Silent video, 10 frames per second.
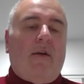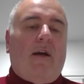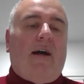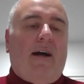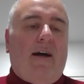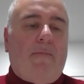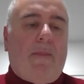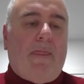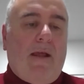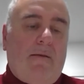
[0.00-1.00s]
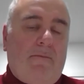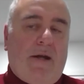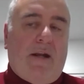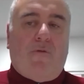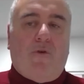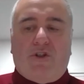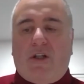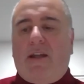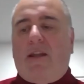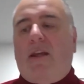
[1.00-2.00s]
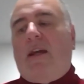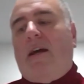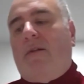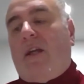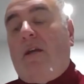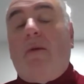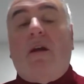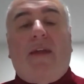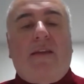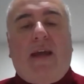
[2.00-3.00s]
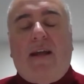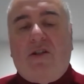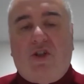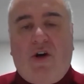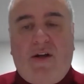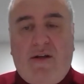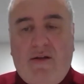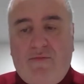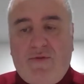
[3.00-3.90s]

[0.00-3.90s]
but unfortunately the committee of that day decided that